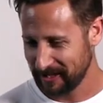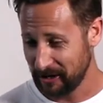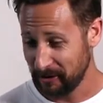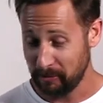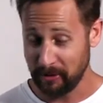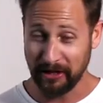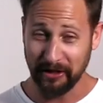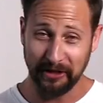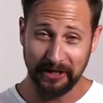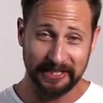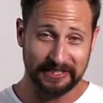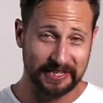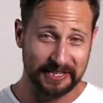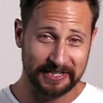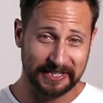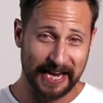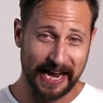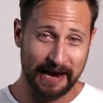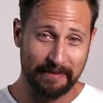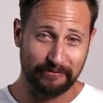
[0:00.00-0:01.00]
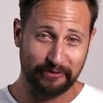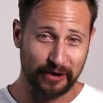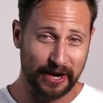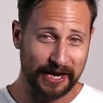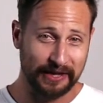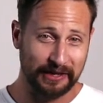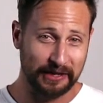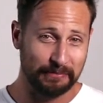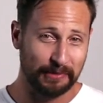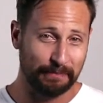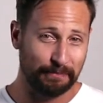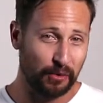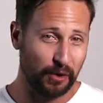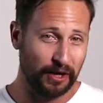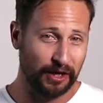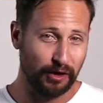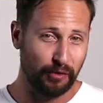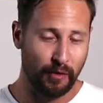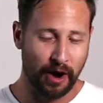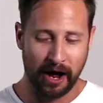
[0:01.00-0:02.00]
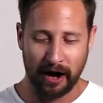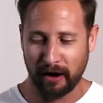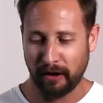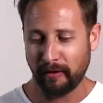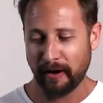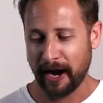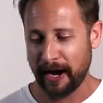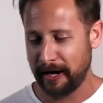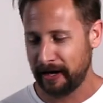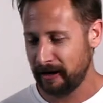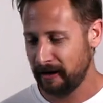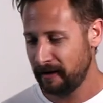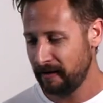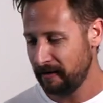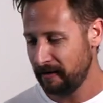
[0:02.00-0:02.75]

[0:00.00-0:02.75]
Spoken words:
Well, at least he's game for anything but boiling water, right?